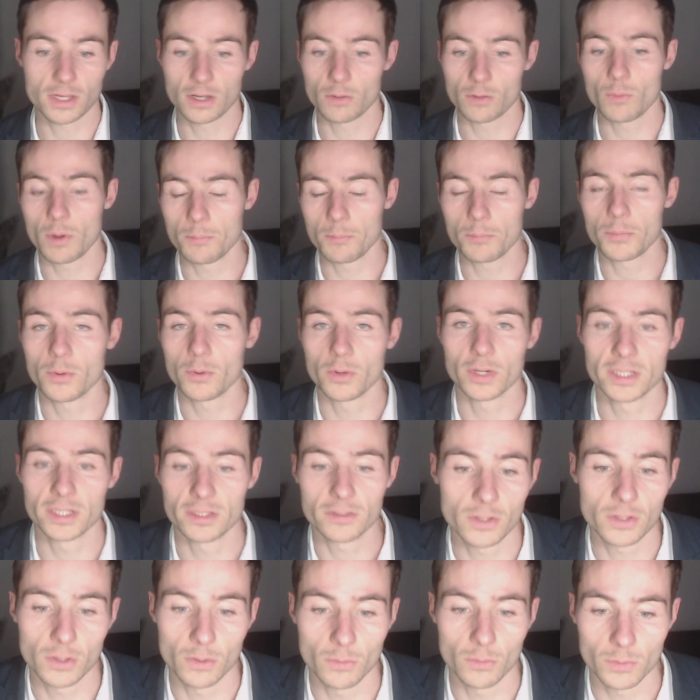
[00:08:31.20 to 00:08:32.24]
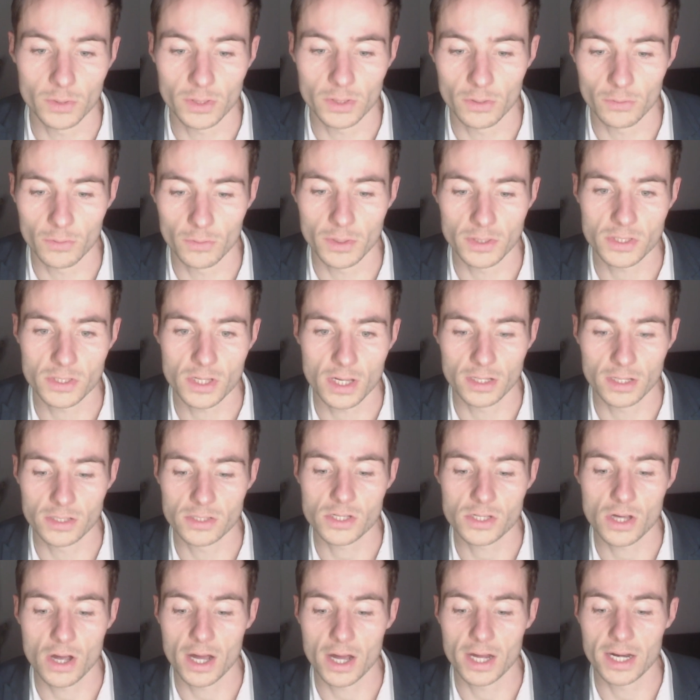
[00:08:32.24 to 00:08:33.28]
at one point you're
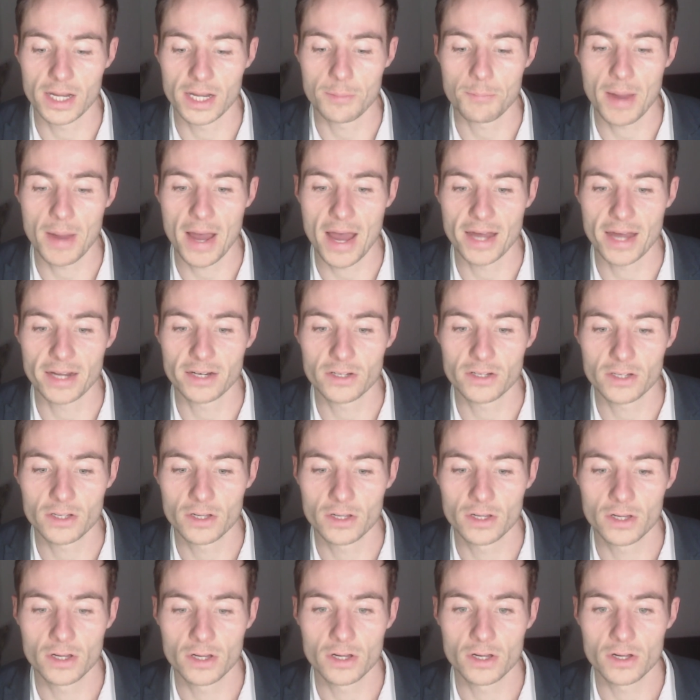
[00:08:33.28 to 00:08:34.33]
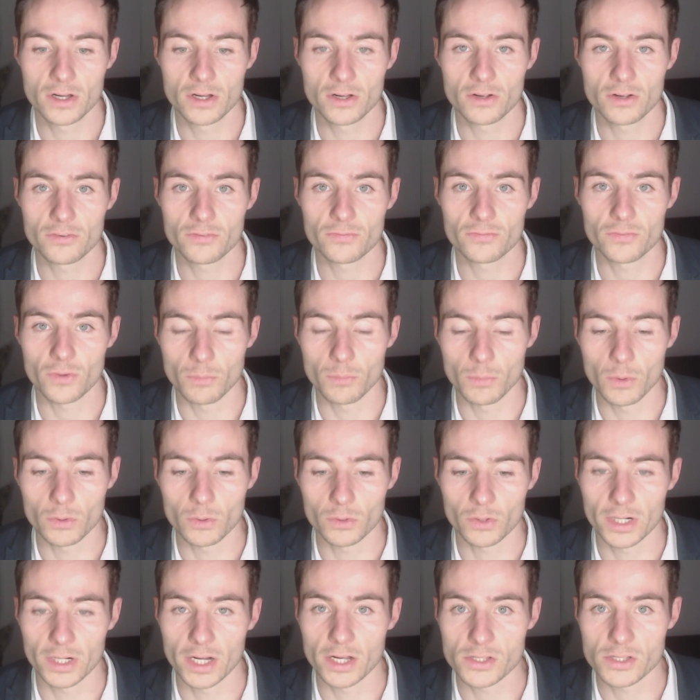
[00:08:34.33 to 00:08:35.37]
entirely banned from
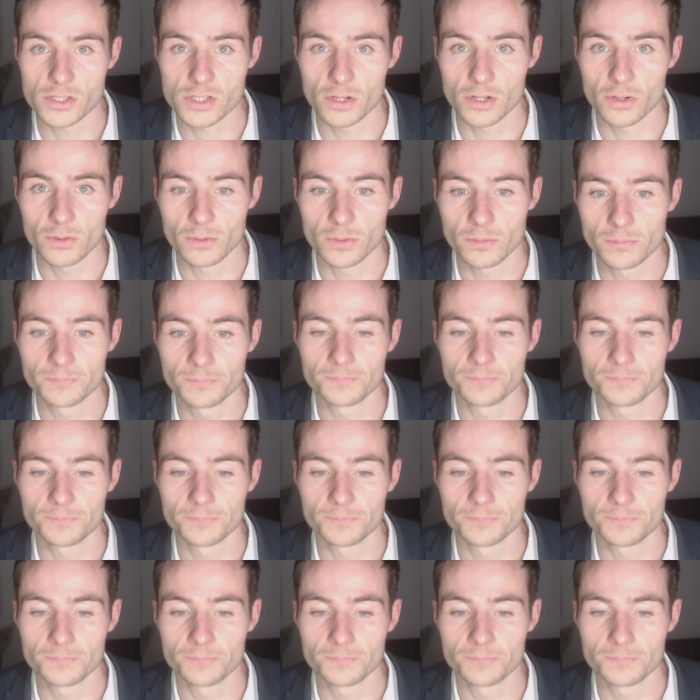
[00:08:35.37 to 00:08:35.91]
ordering it at all.